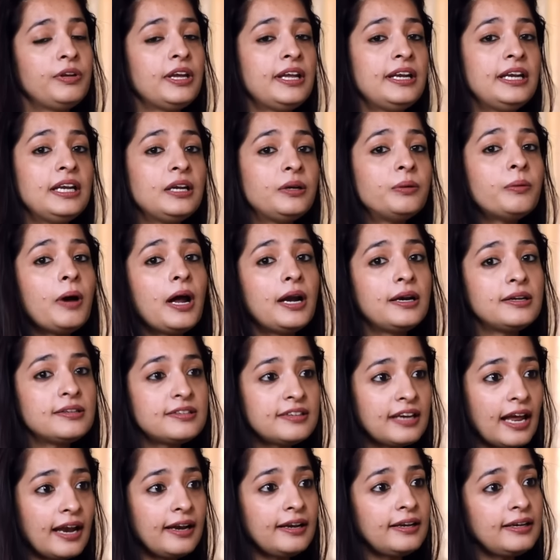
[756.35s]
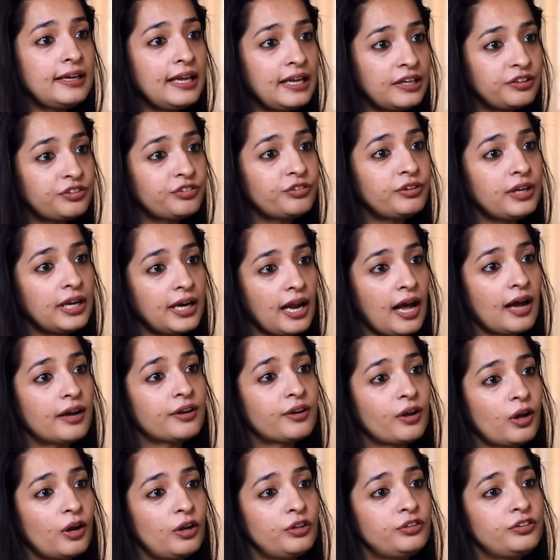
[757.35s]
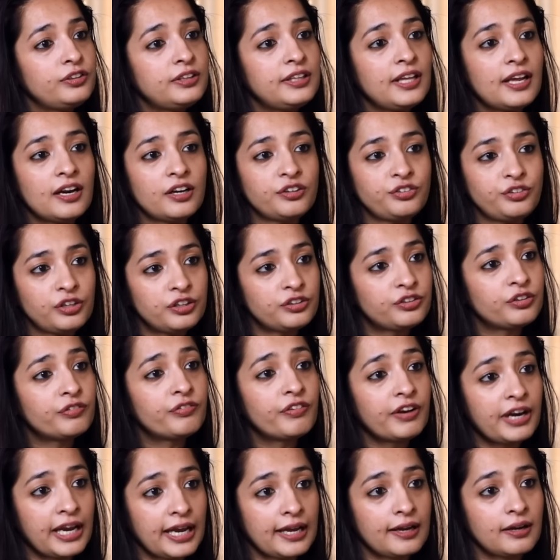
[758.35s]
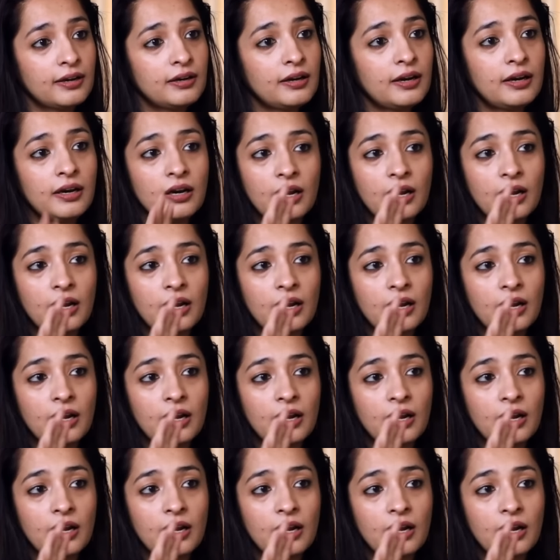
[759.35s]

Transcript: We hmm. need to understand in history and archaeology, there are shades of gray.